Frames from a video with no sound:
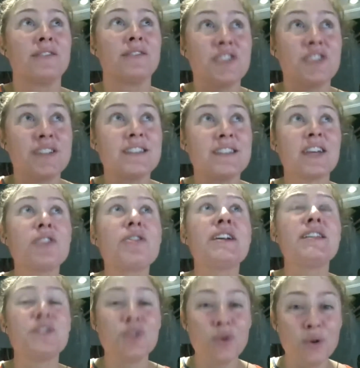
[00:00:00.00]
just
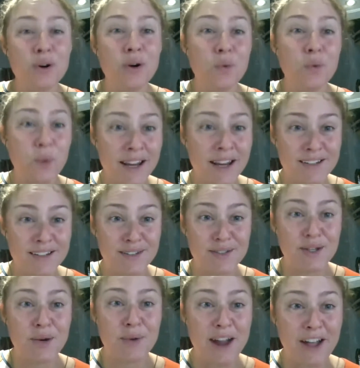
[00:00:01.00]
increase your awareness
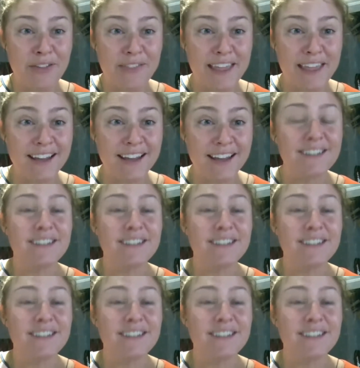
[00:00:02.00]
around that,